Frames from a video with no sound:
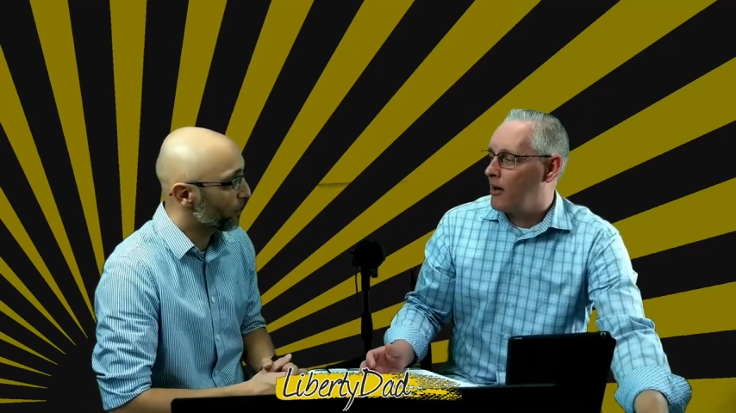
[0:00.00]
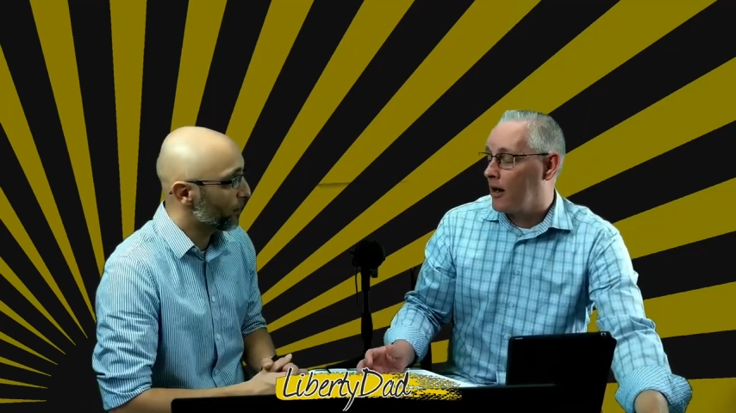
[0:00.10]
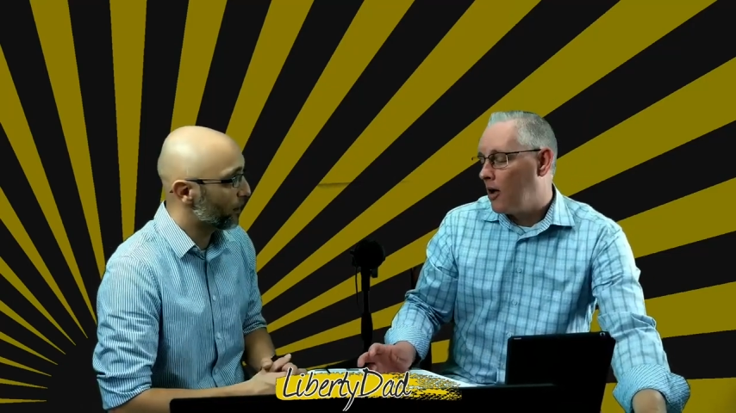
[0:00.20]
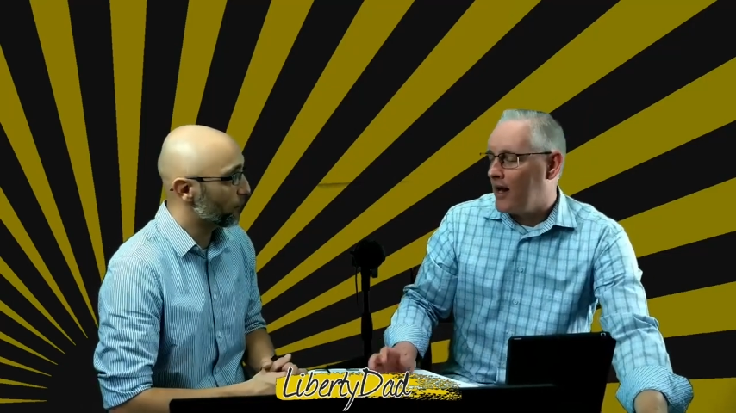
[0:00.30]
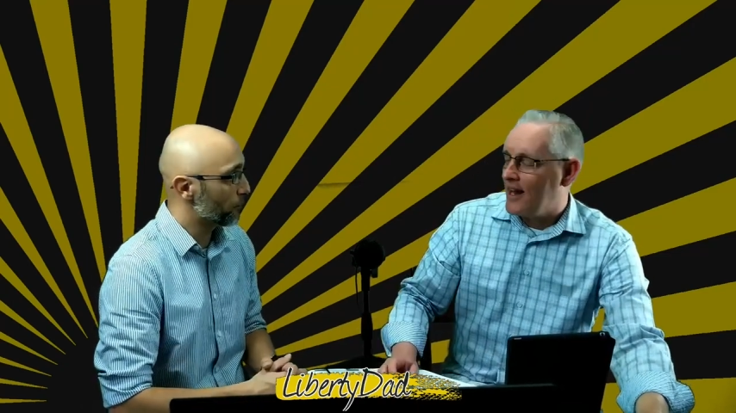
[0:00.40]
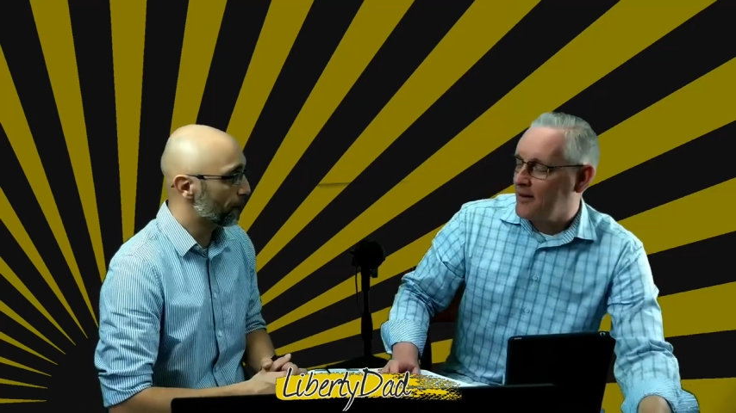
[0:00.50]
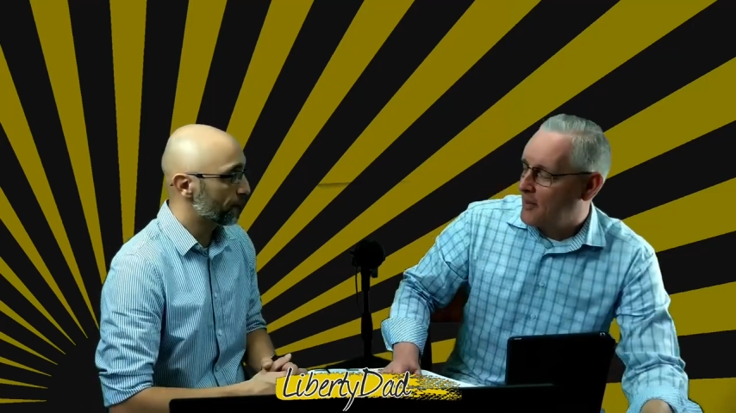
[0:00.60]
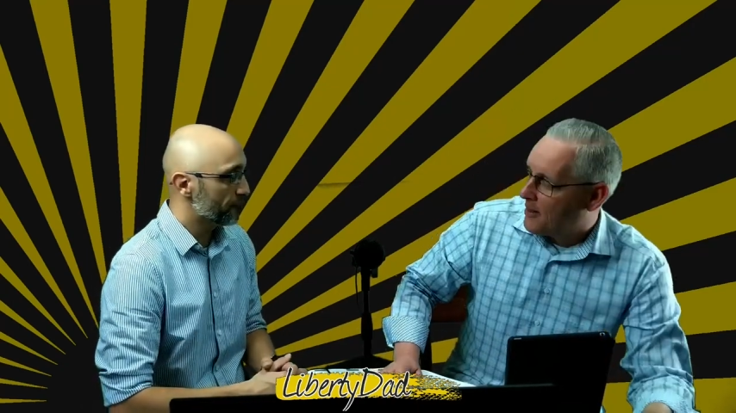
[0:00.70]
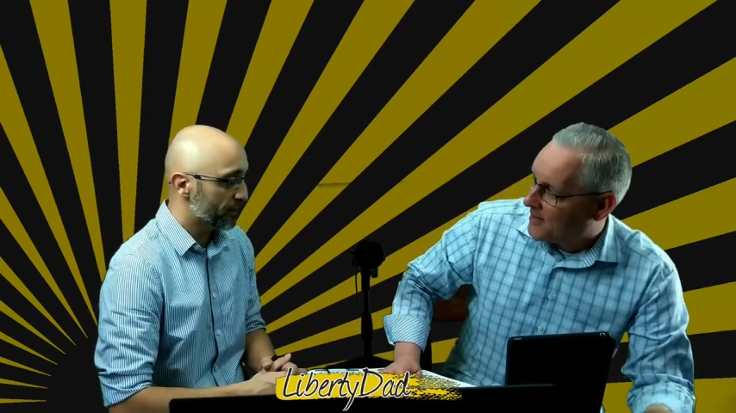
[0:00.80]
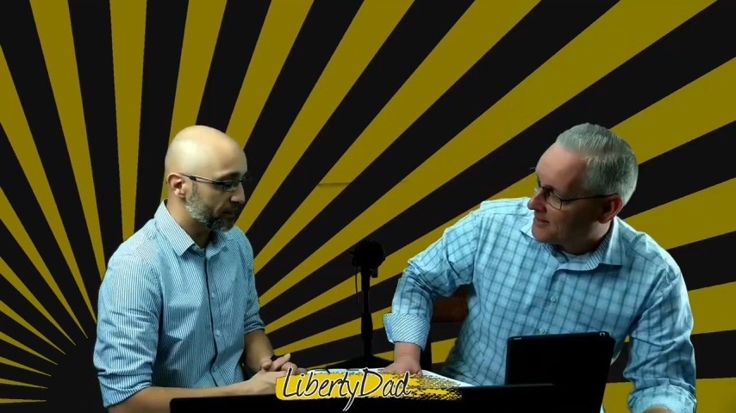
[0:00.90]
Speaker 1: I go, okay, yeah,
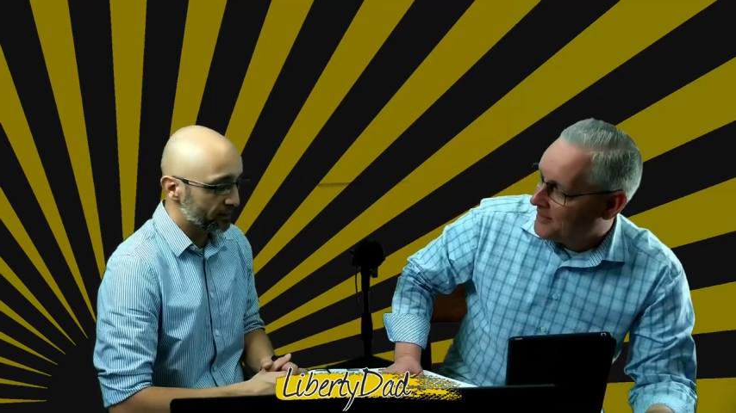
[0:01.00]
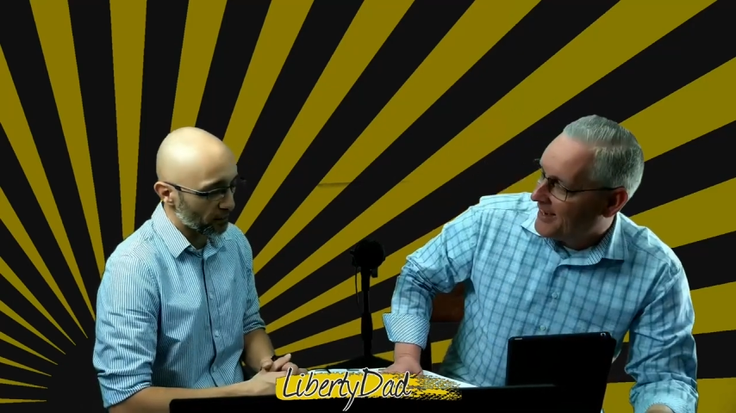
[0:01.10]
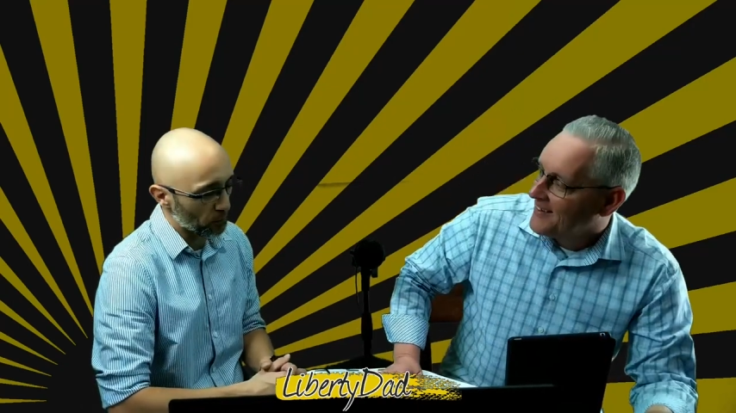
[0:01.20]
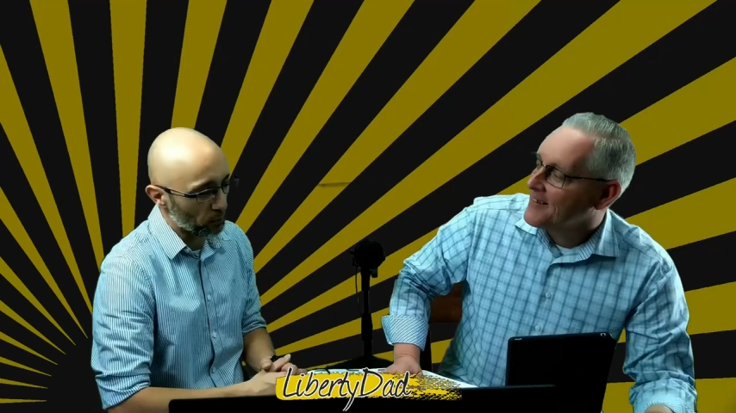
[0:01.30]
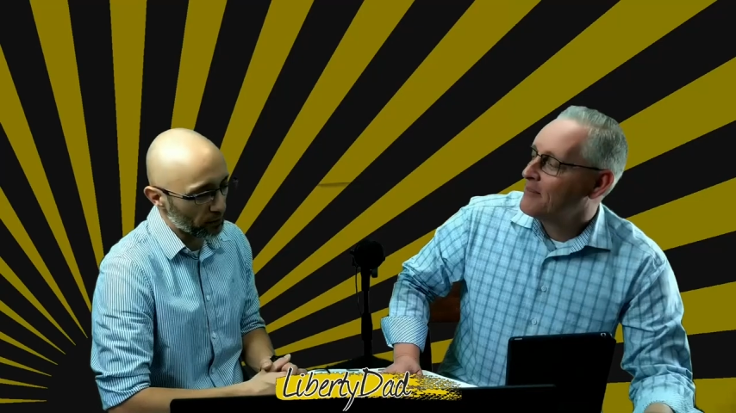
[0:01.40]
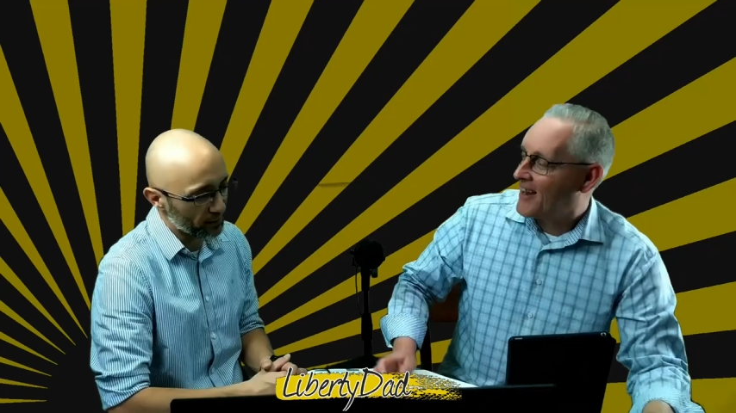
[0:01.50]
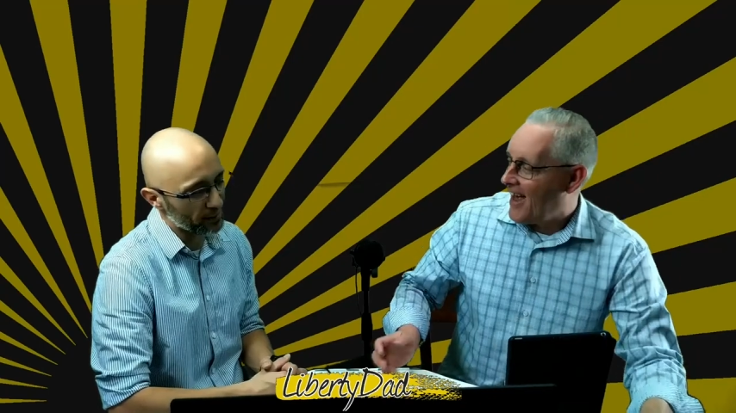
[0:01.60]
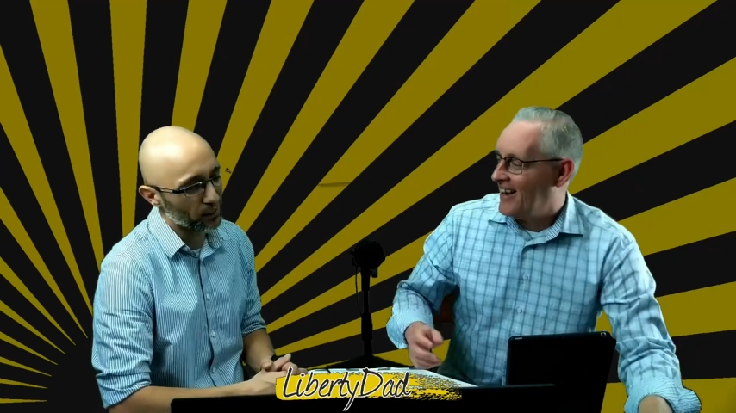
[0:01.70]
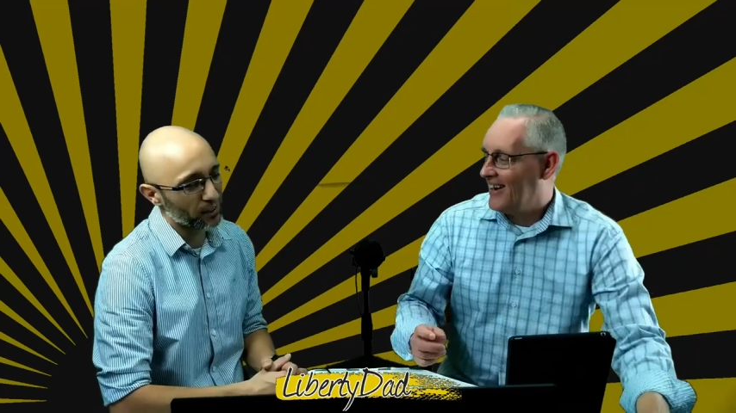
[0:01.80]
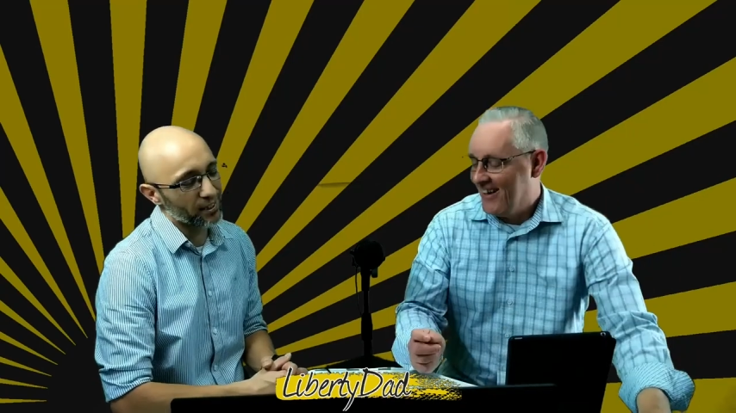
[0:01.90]
never mind. It wasn't me. But
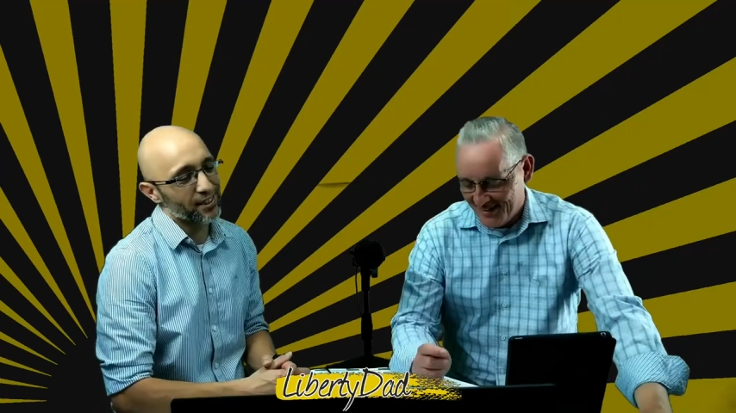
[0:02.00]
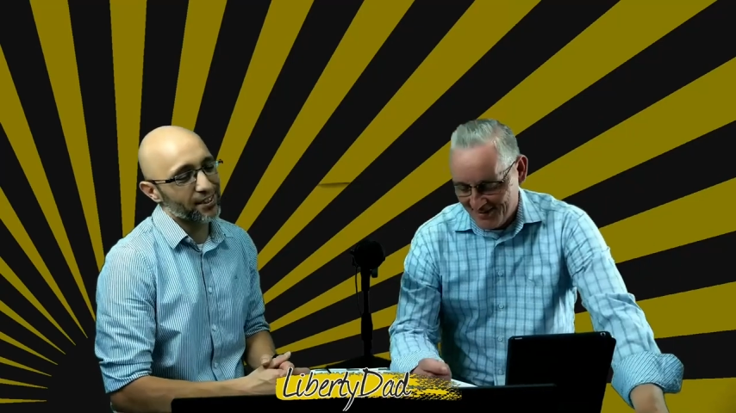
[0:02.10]
go ahead.